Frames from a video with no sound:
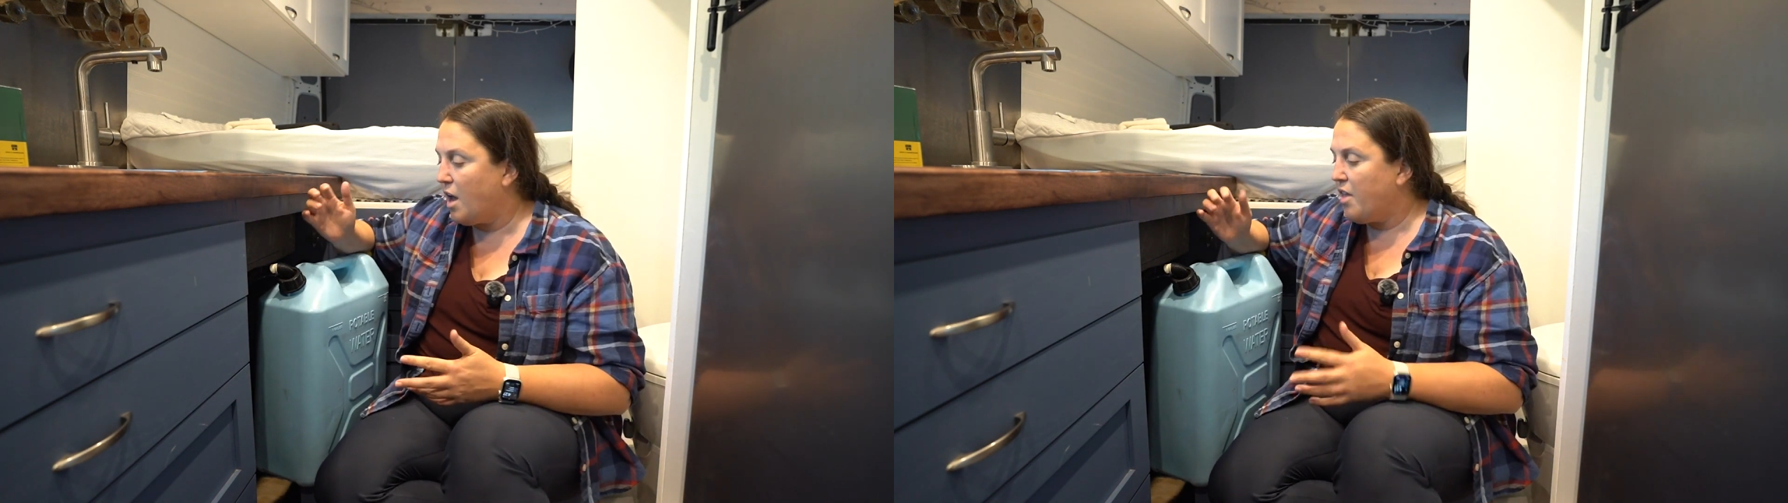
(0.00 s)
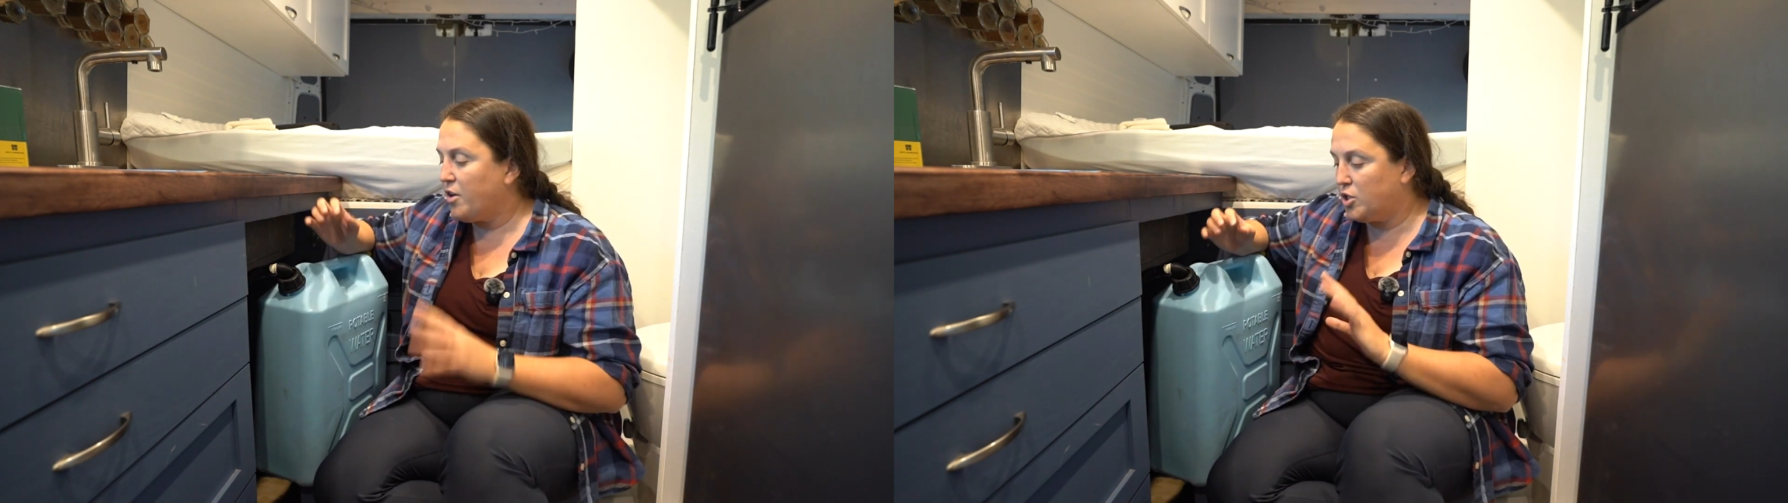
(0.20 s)

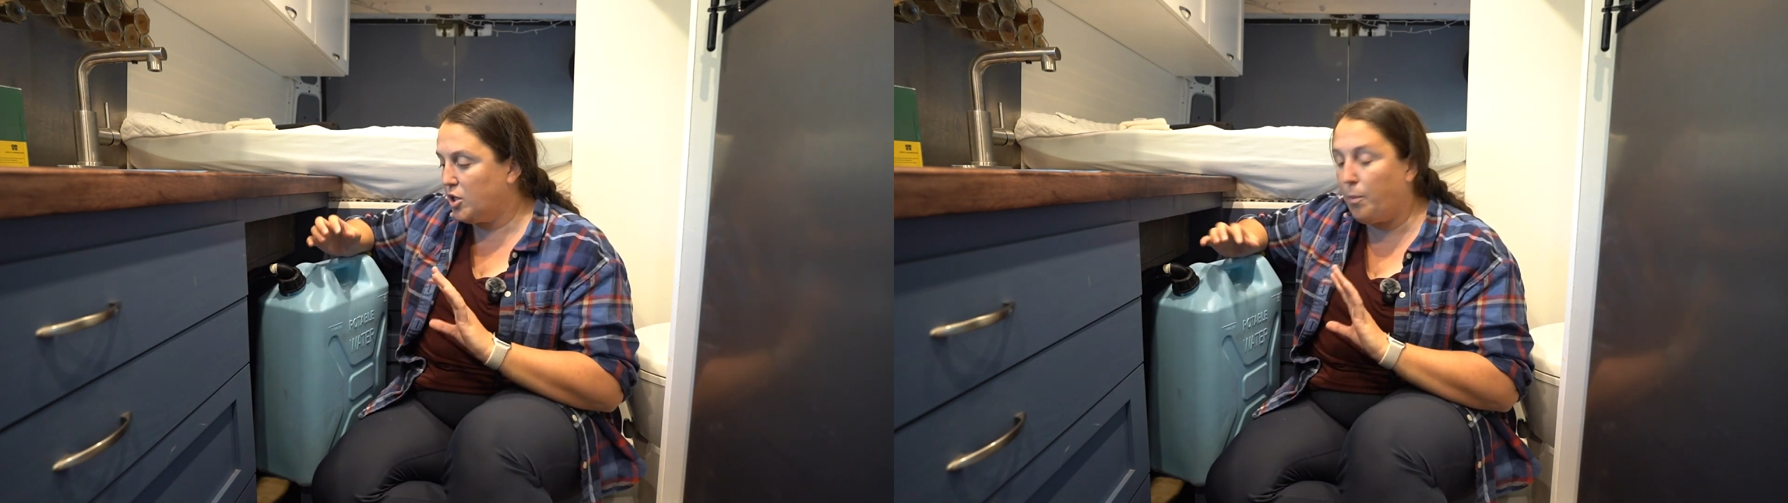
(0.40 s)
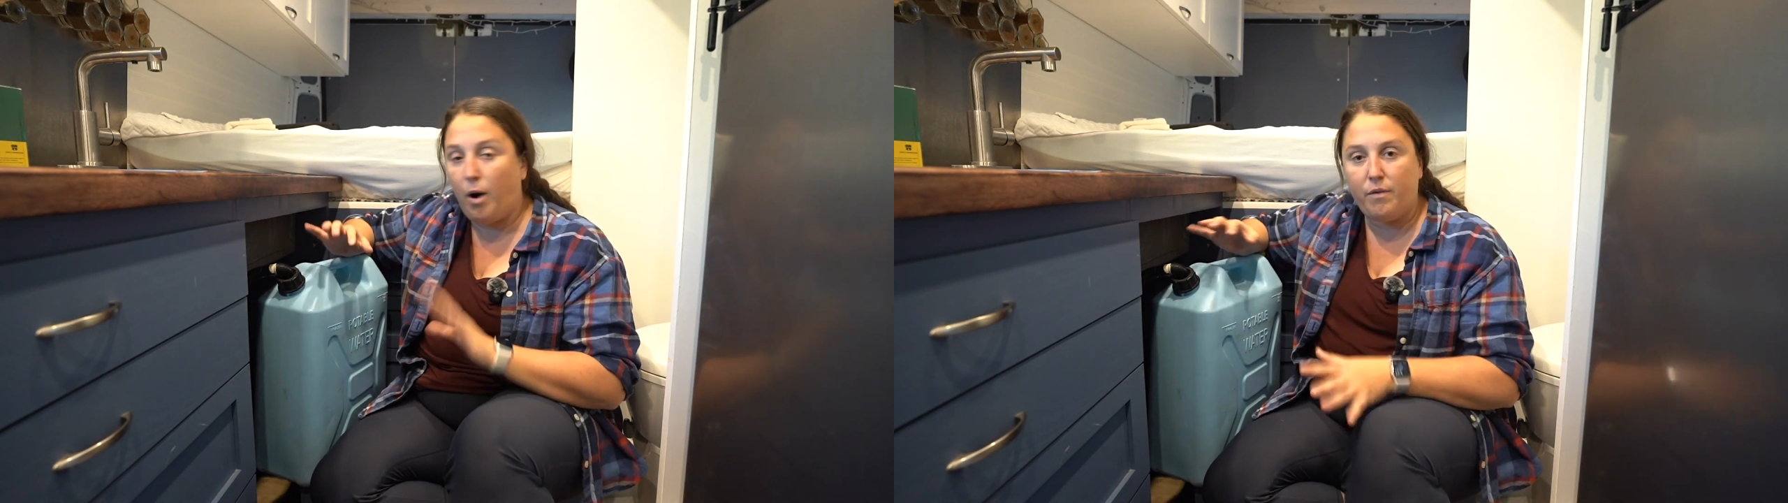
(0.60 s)
They're
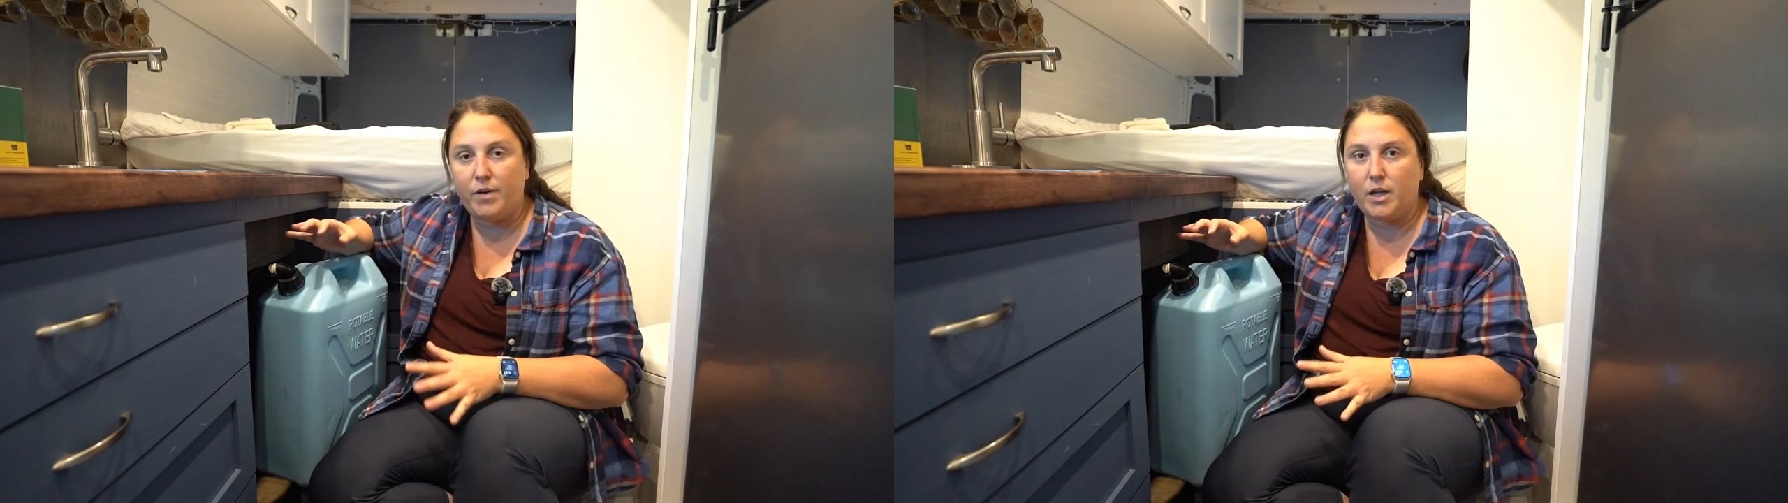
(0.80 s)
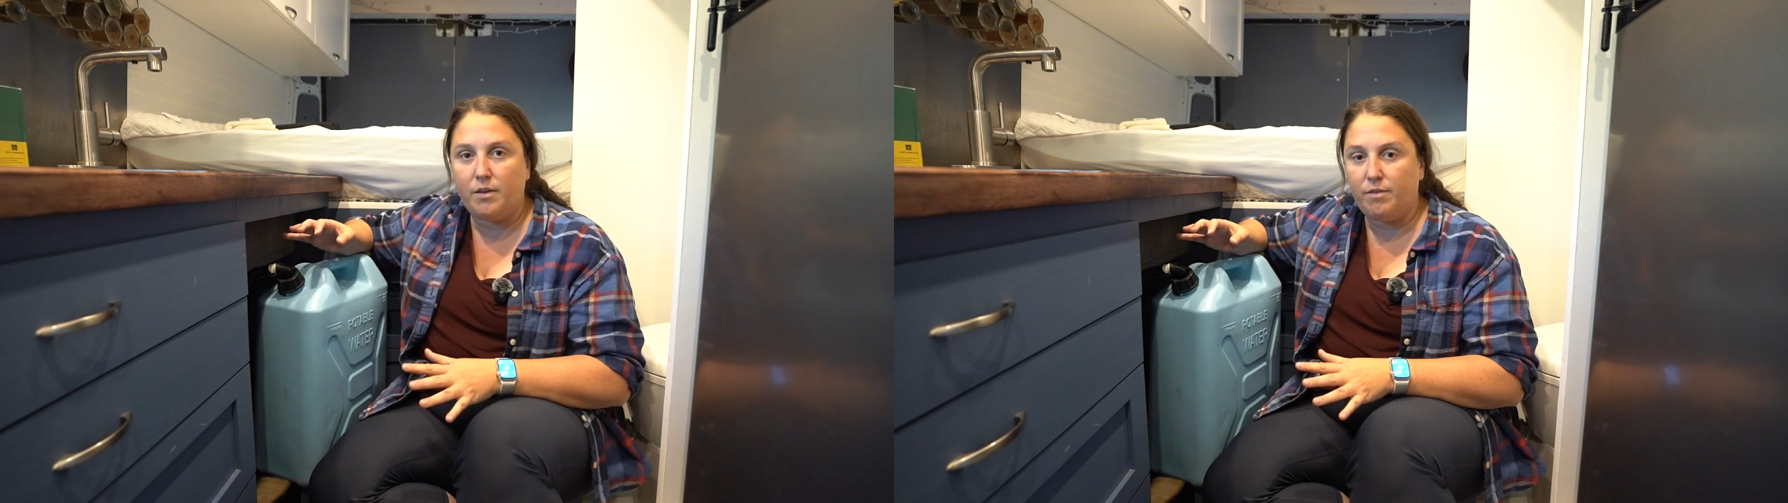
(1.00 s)
still
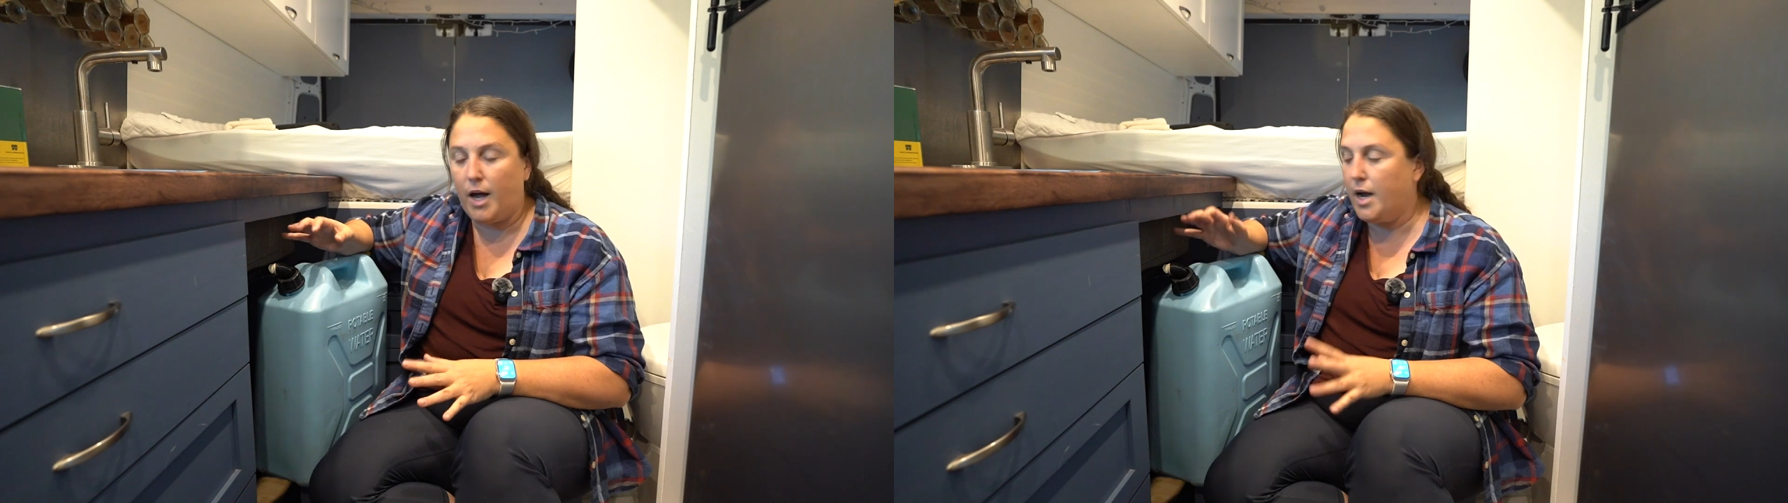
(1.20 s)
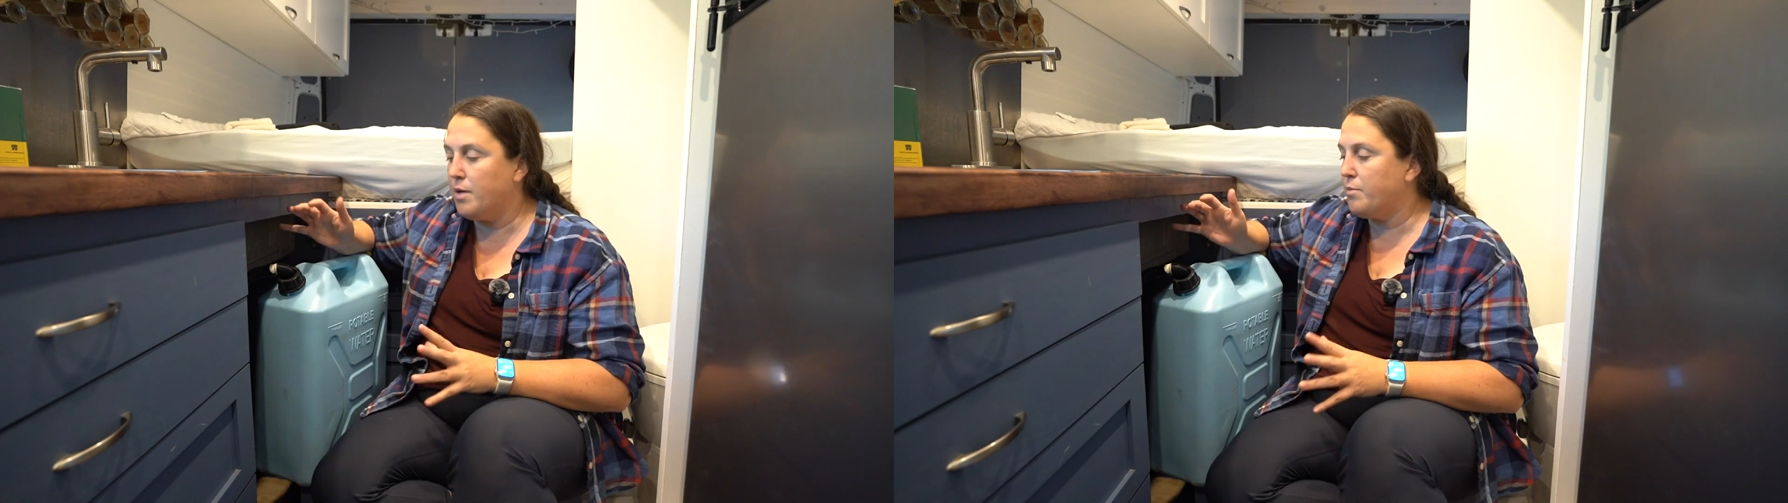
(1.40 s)
perfectly
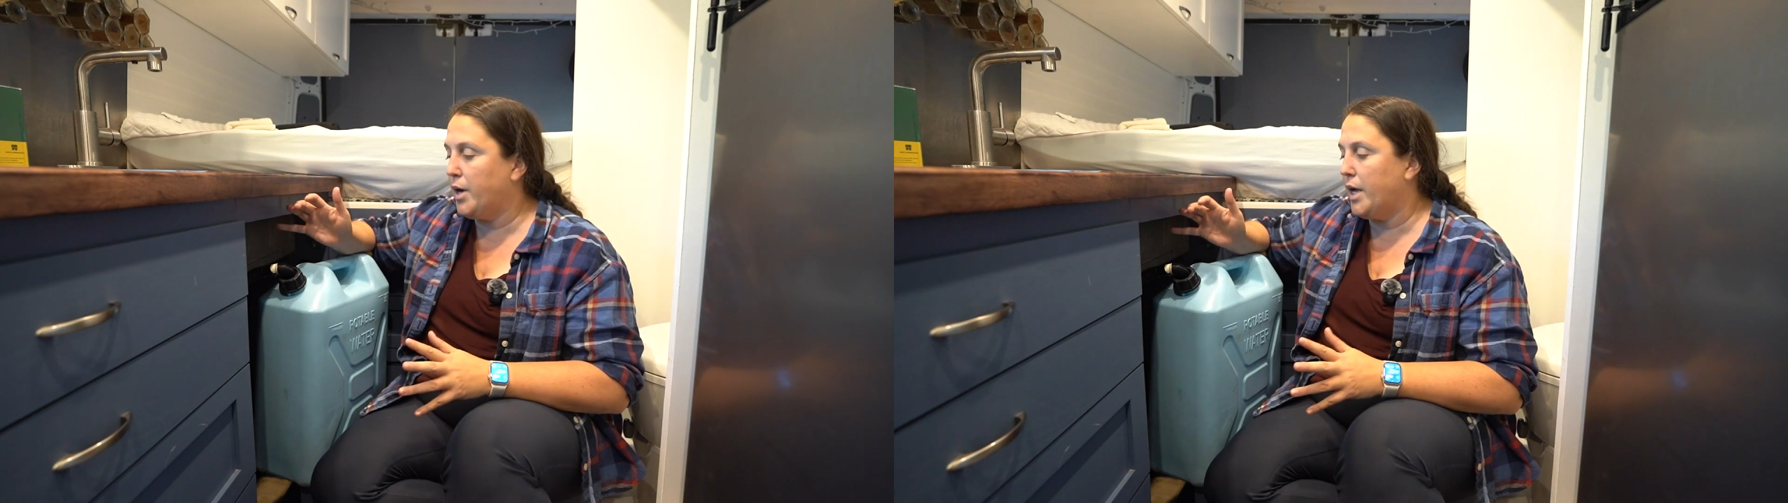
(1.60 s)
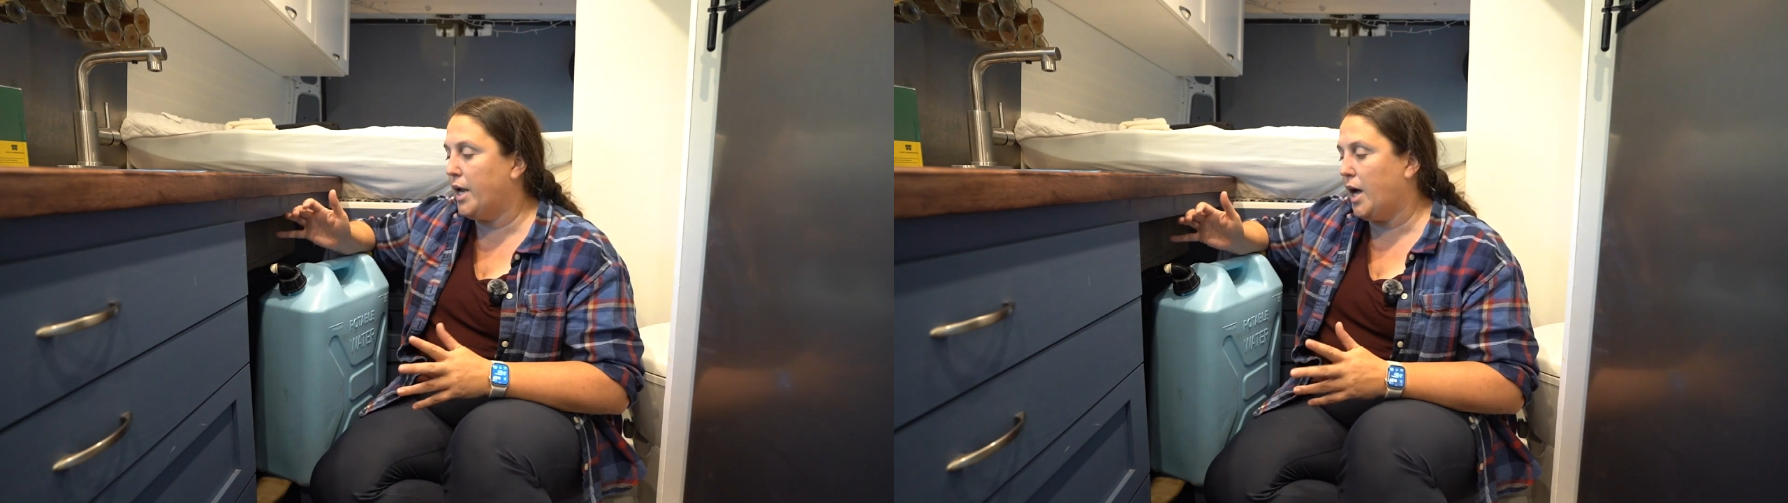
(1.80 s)
fine,
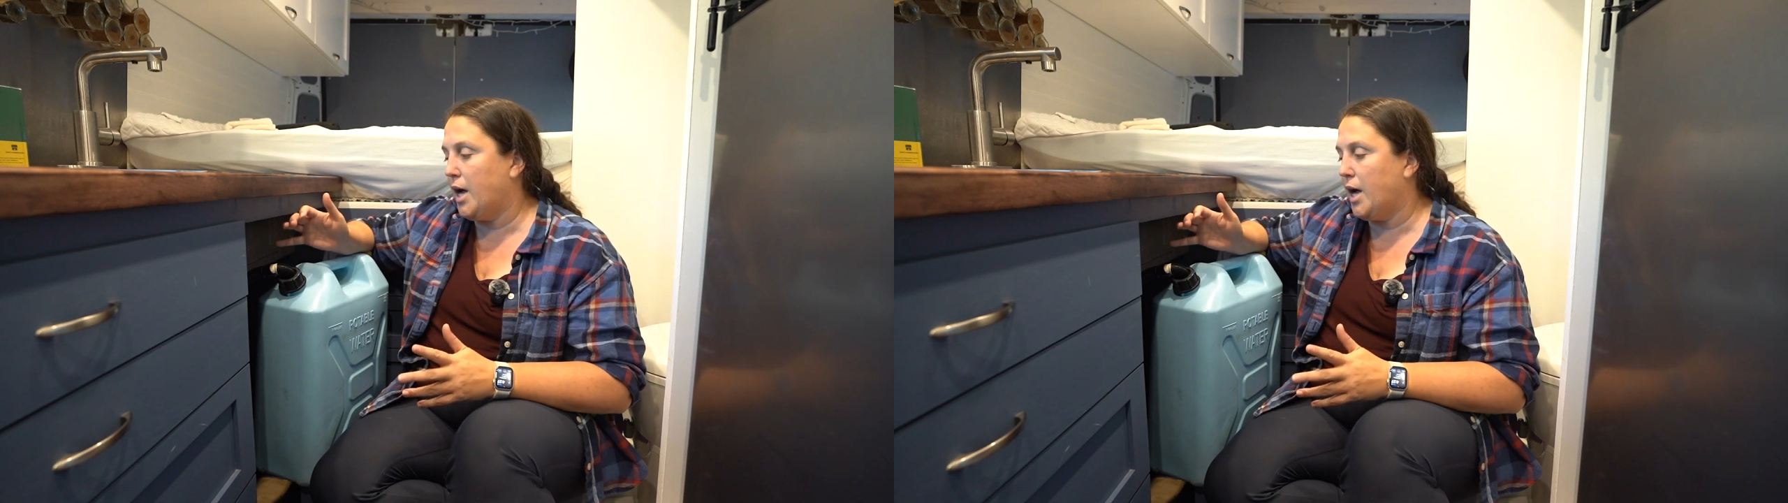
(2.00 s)
but